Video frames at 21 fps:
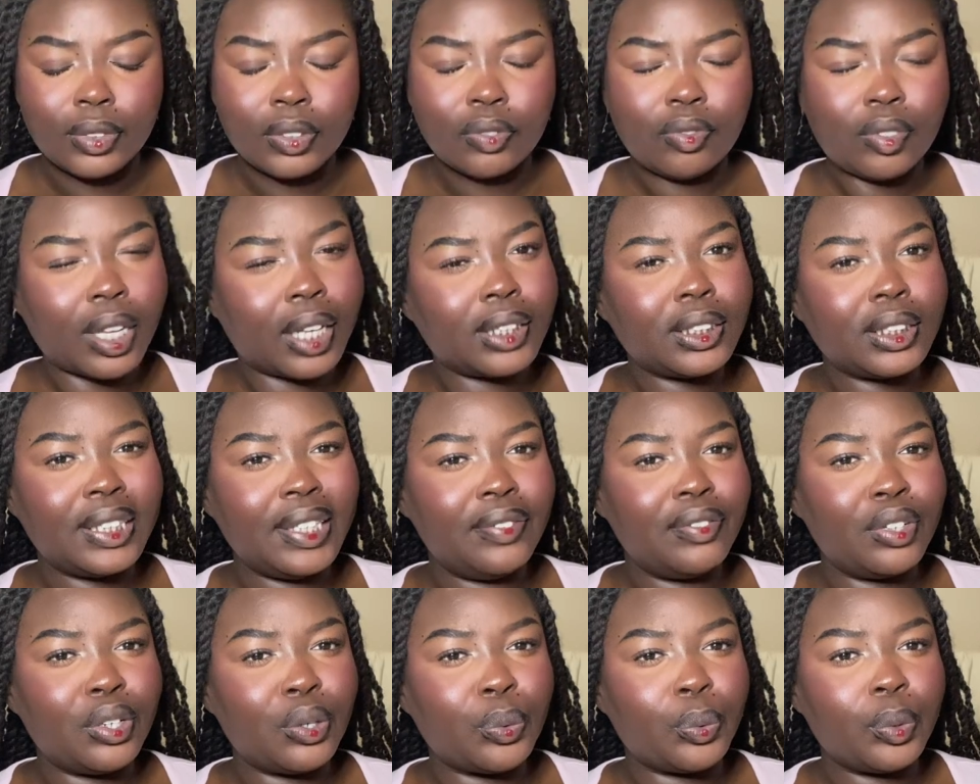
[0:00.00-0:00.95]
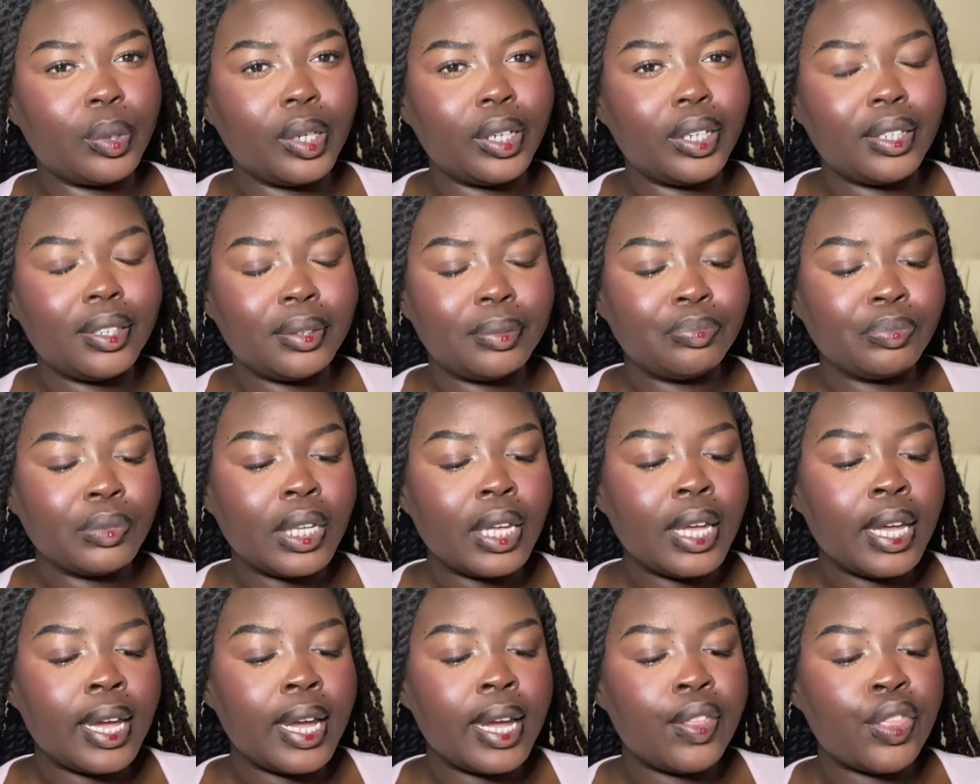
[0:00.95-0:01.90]
That's even a word.
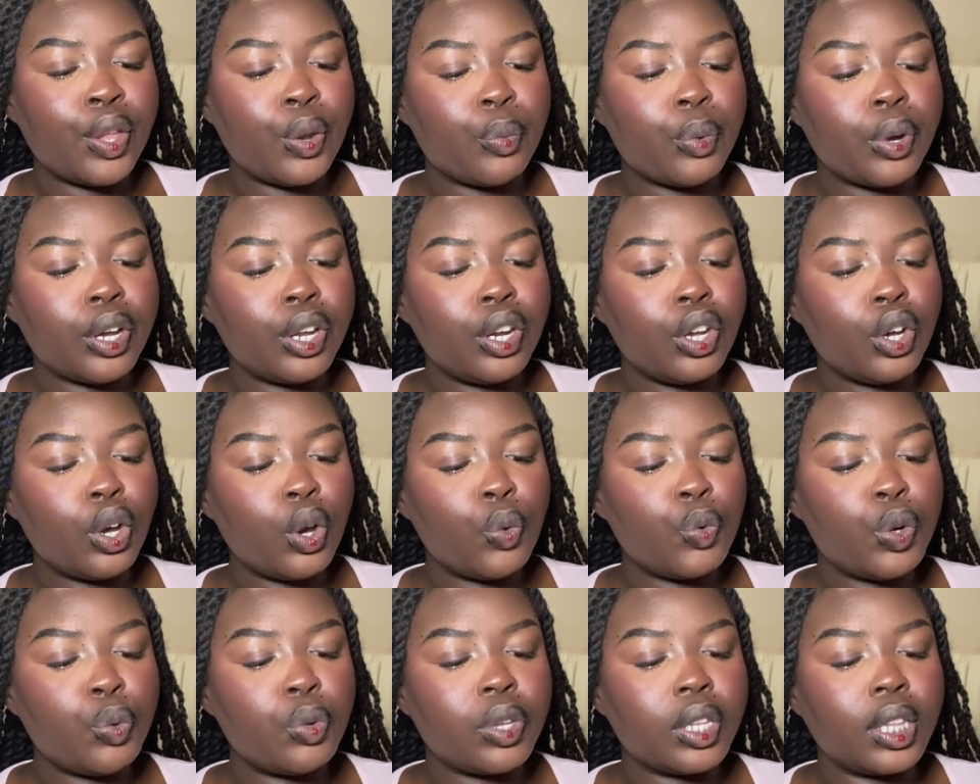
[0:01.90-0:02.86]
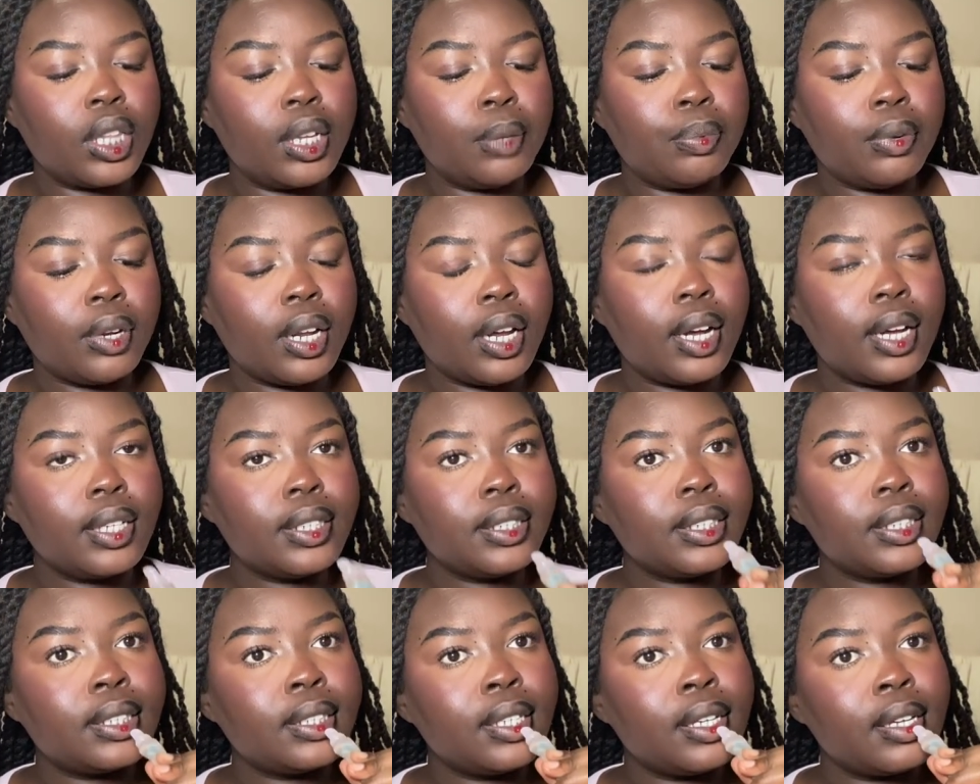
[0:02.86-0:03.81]
And then we're gonna go in with lip
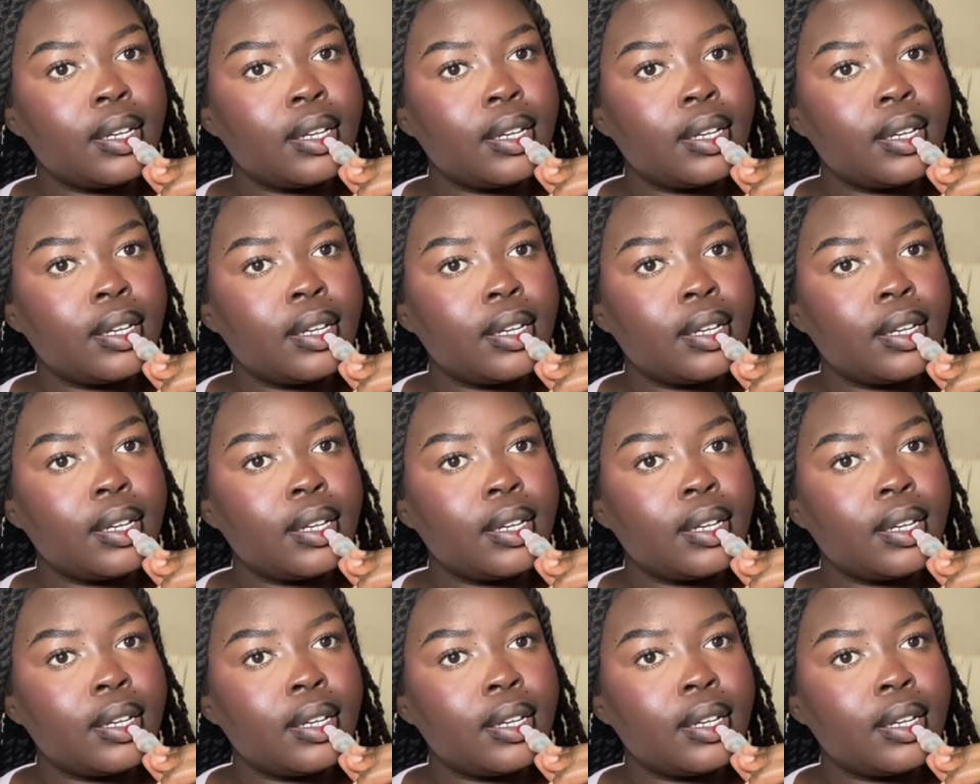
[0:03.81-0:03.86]
gloss.